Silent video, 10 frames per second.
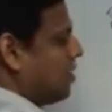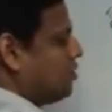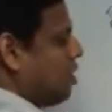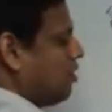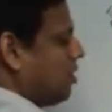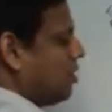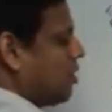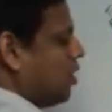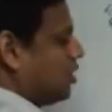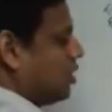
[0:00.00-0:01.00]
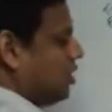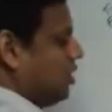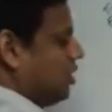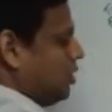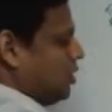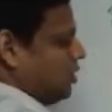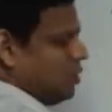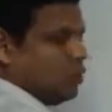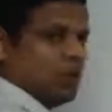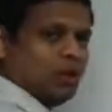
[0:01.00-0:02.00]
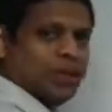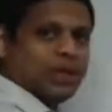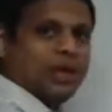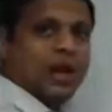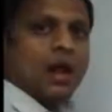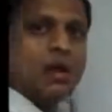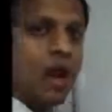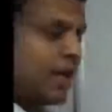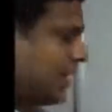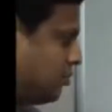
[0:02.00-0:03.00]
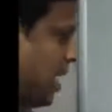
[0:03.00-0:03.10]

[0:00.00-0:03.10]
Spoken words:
The drop in the cost will be not as